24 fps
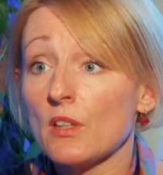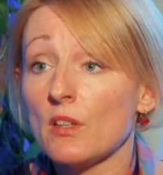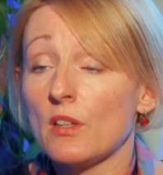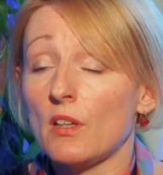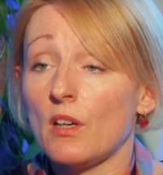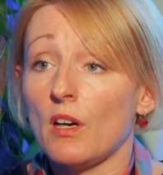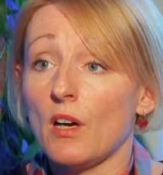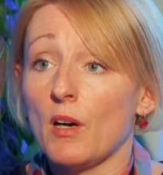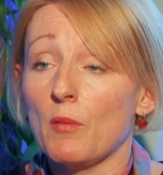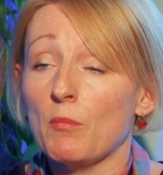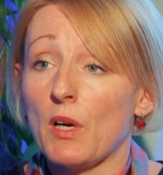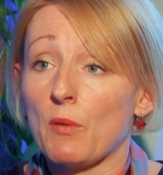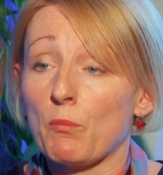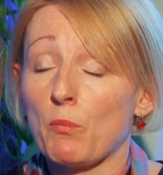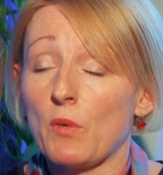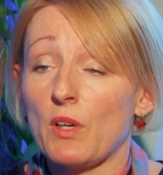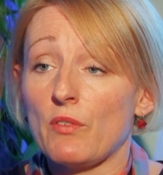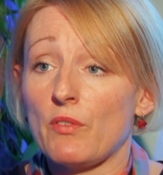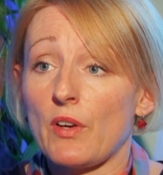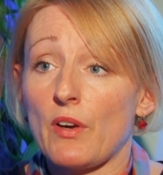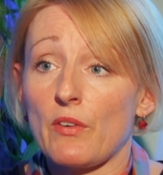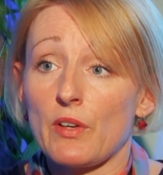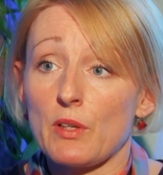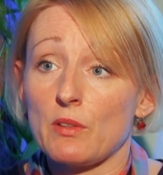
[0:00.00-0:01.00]
and we're
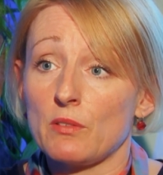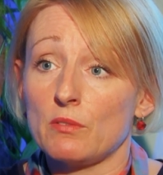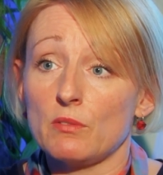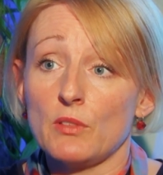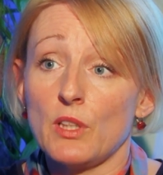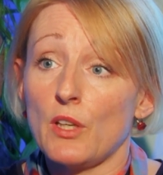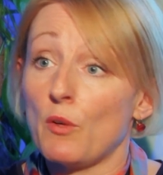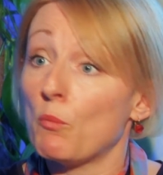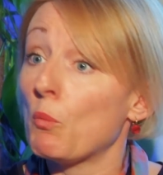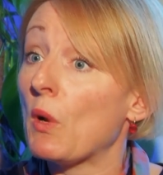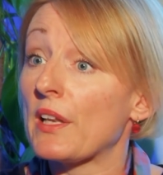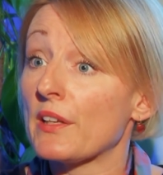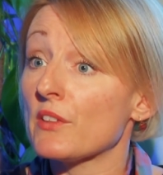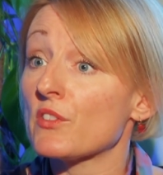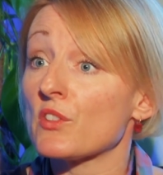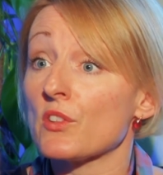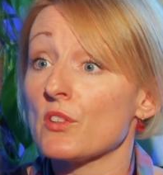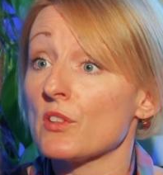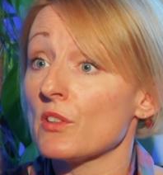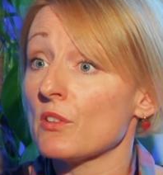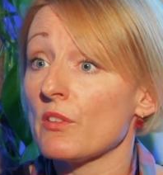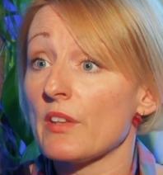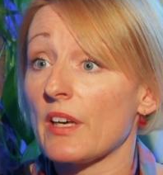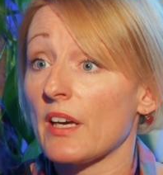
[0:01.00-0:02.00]
very willing to
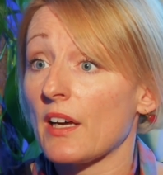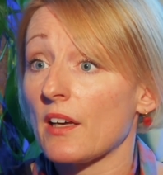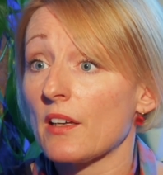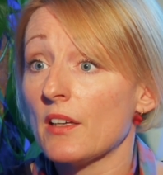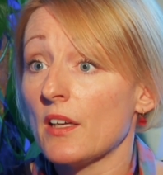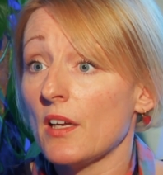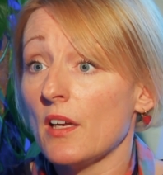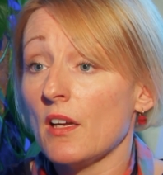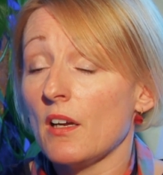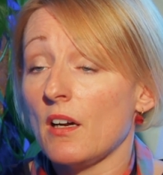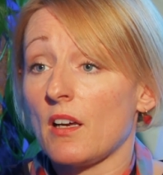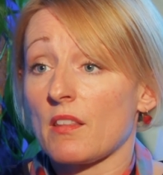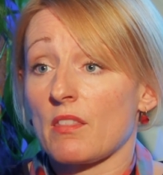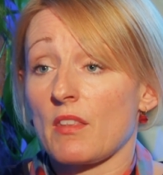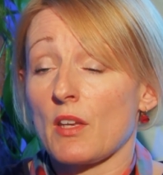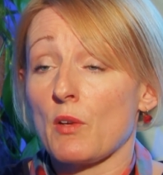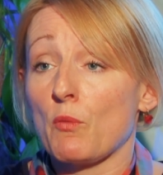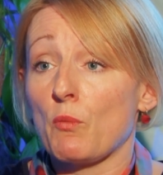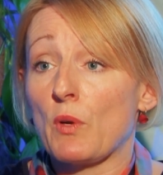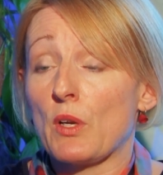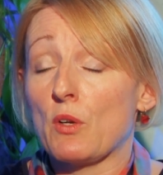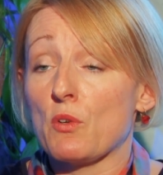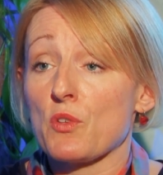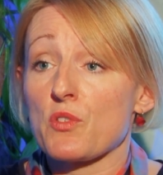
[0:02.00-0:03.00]
do that. I
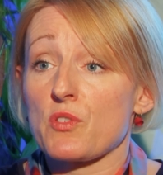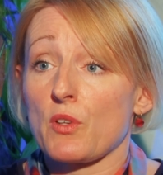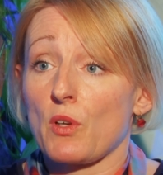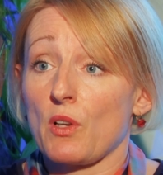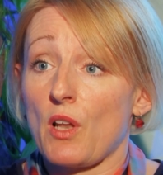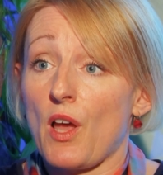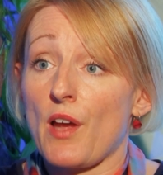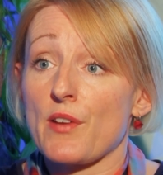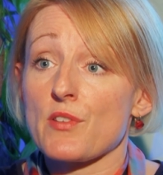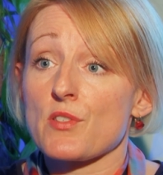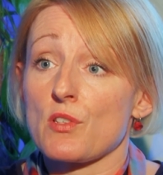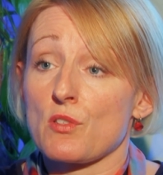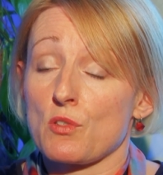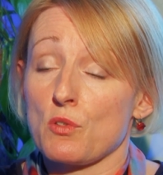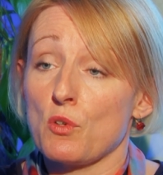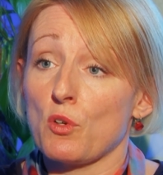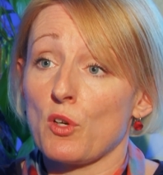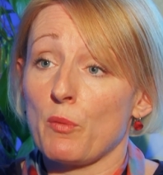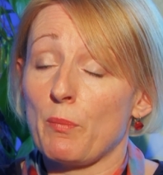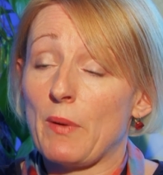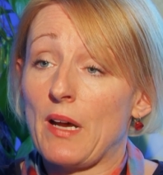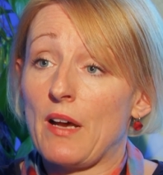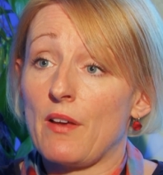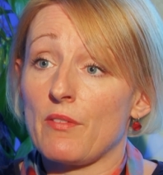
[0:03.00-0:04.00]
think we also like to
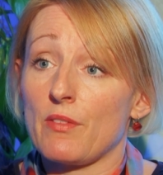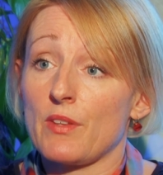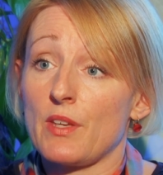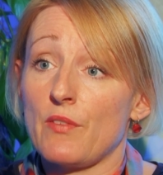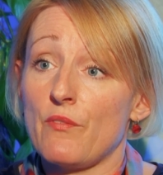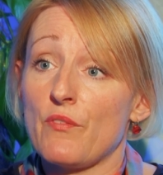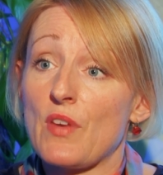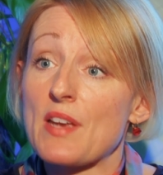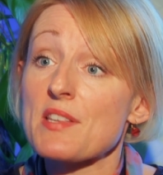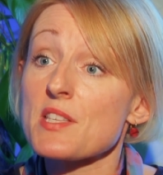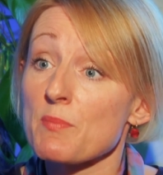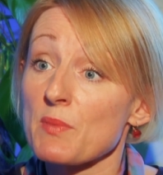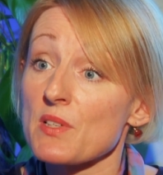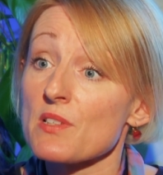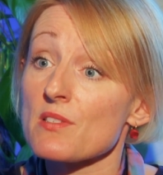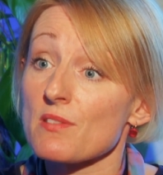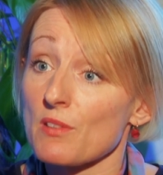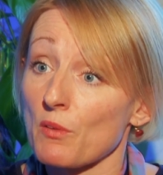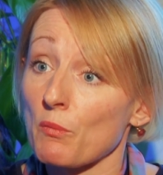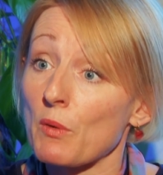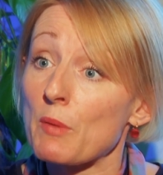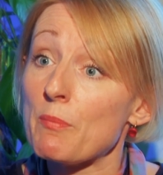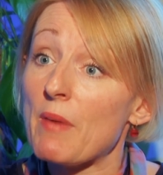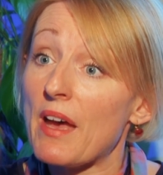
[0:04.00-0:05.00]
talk about the investments
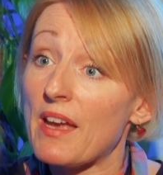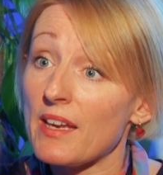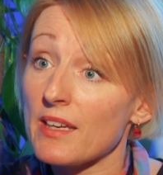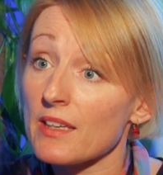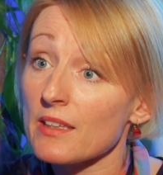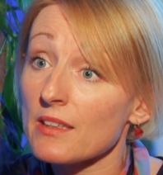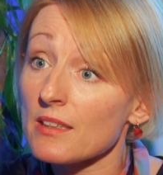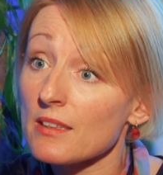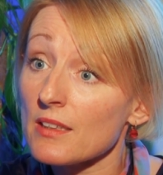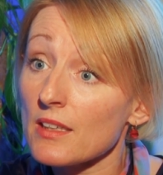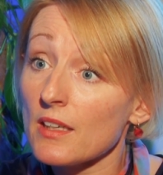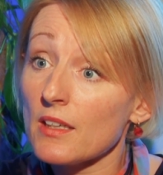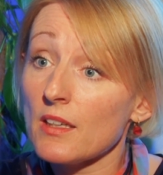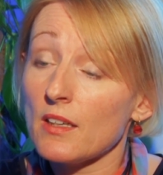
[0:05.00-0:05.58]
that we make.